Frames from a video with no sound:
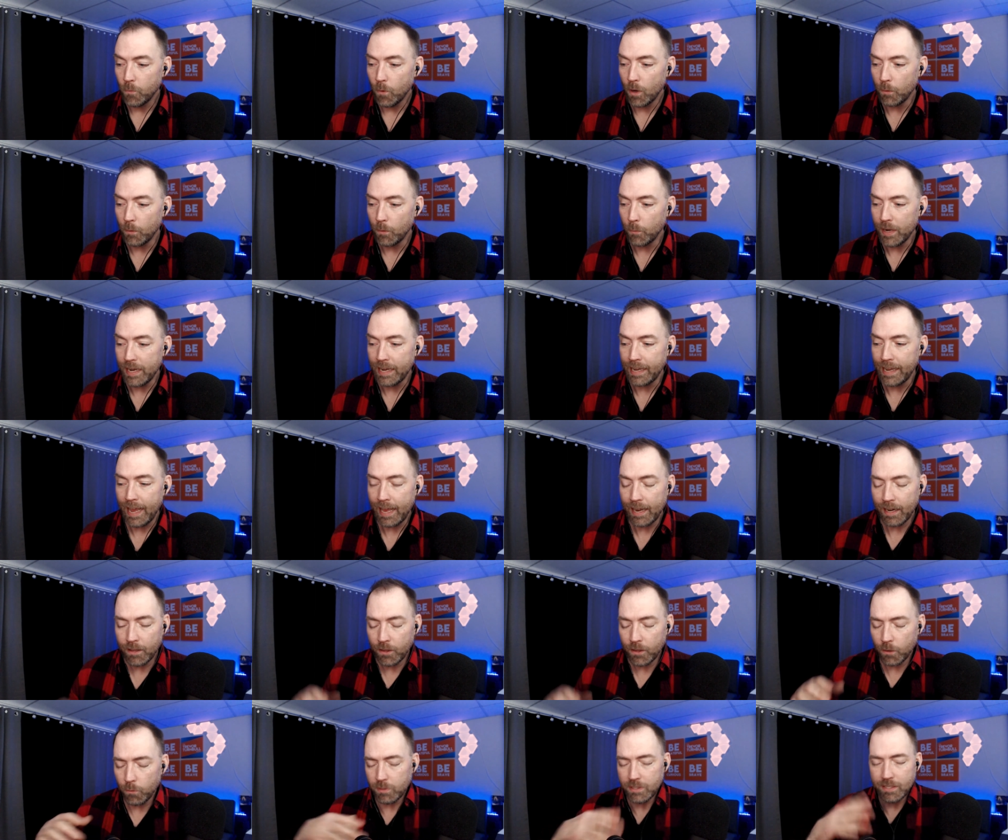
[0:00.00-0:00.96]
one
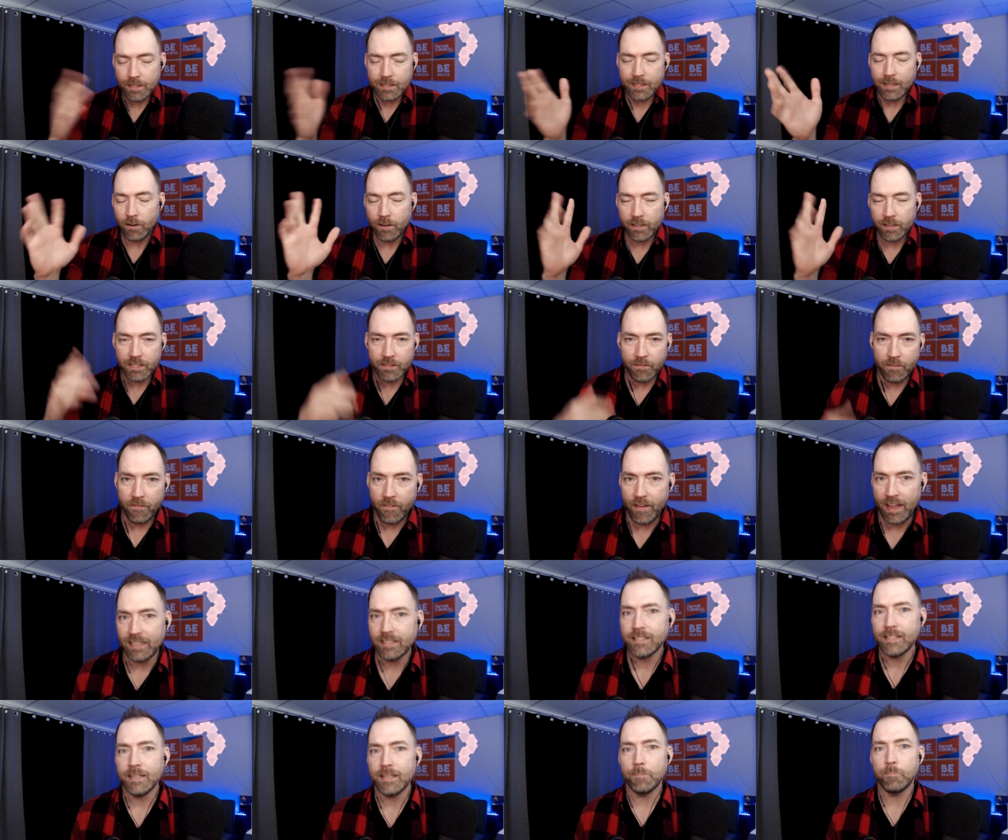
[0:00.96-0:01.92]
weekend, and there was a series of
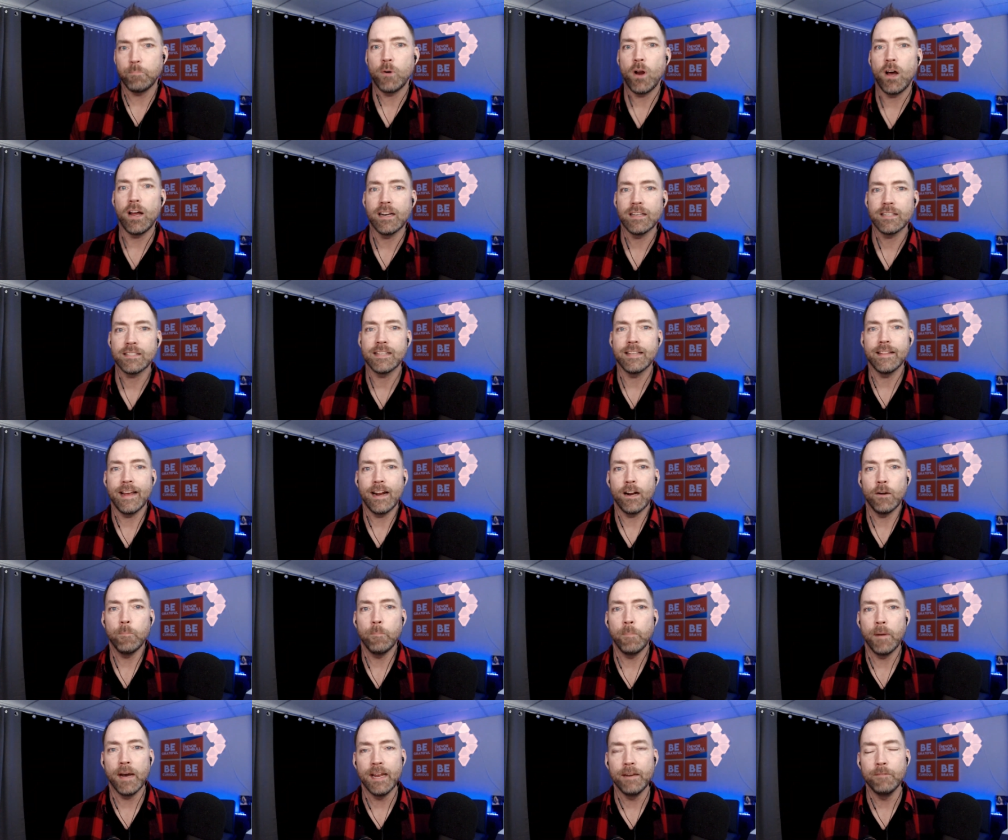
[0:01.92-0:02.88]
events that brought us to
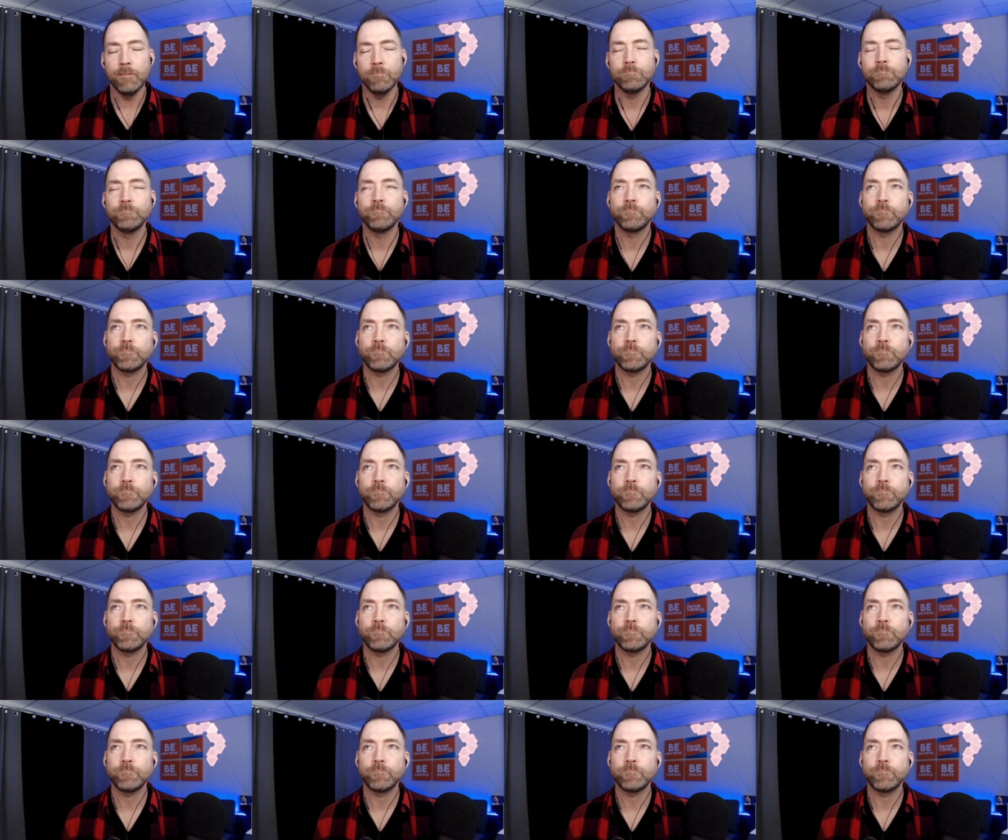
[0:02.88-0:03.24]
there, but